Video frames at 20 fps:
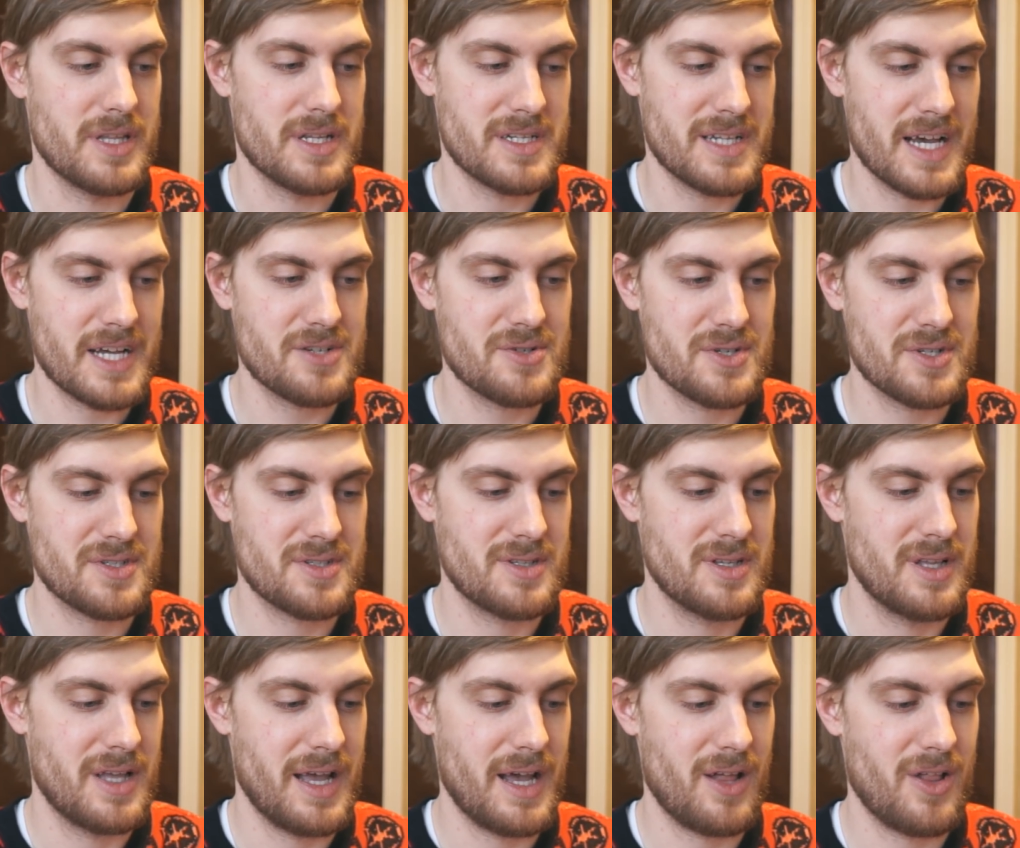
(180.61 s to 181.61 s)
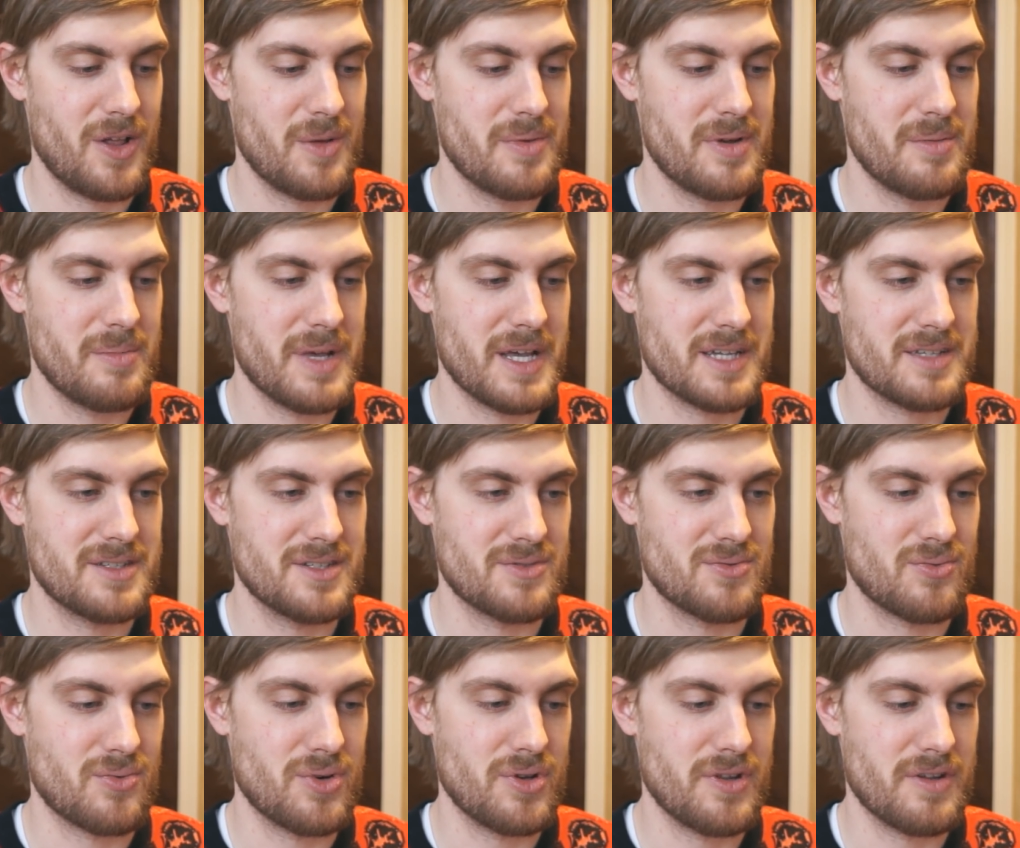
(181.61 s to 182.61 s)
but the Tetris element makes
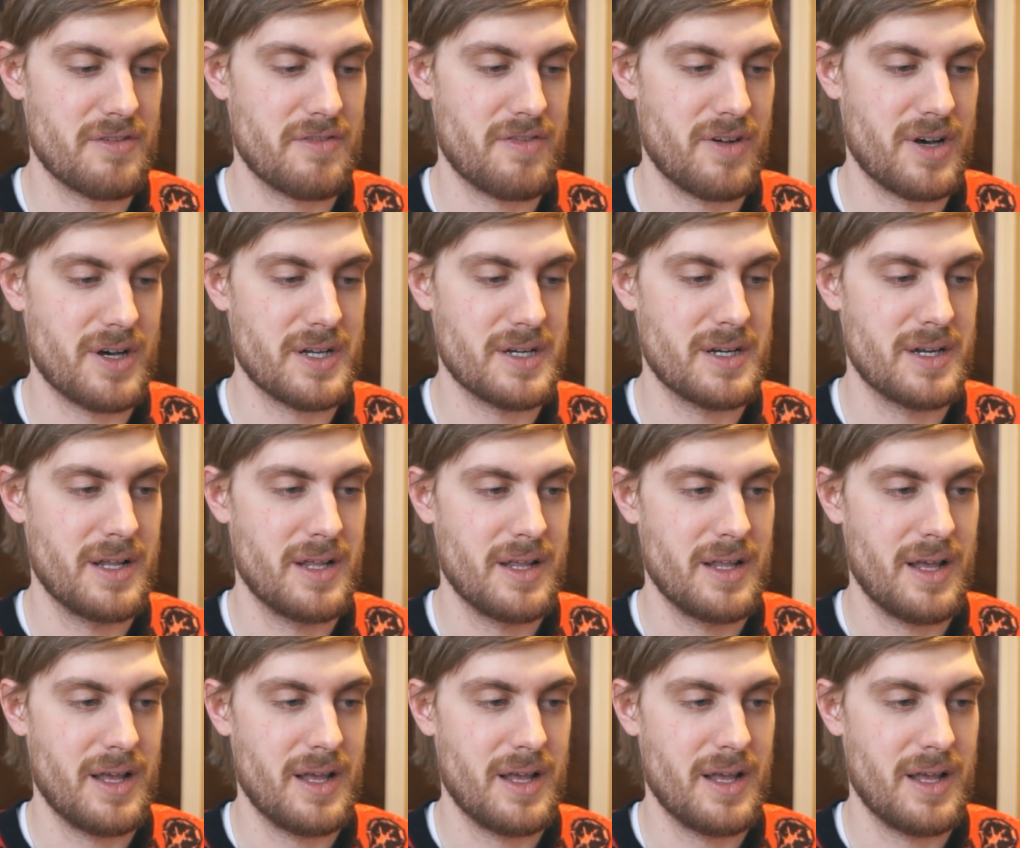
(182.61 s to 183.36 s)
this really fun.